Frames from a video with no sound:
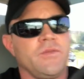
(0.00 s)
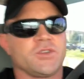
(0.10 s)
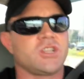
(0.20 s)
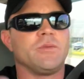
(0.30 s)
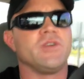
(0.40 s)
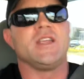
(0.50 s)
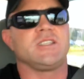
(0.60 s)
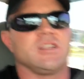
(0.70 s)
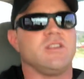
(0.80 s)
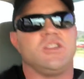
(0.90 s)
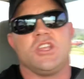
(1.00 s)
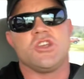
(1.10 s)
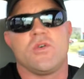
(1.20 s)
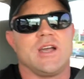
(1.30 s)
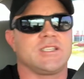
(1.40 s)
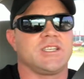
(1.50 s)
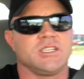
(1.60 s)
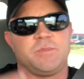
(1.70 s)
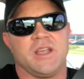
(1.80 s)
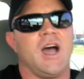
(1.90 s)
For some reason, the U.S.
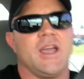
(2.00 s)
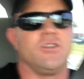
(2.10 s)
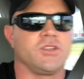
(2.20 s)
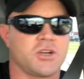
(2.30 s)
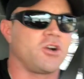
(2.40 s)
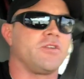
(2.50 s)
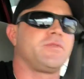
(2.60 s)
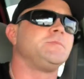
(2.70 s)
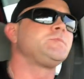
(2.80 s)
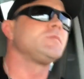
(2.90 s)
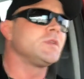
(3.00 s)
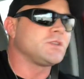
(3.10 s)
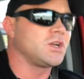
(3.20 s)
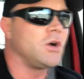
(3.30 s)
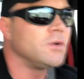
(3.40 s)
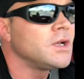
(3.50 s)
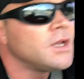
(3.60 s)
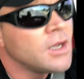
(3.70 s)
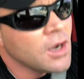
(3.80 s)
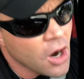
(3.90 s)
is behind on the curve. So,
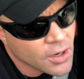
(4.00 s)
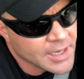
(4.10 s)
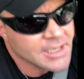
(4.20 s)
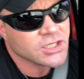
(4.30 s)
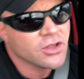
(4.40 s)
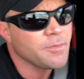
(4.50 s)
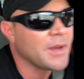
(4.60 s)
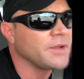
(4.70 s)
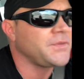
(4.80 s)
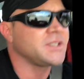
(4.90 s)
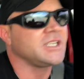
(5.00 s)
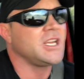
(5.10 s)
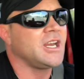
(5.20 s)
okay, so the benefits of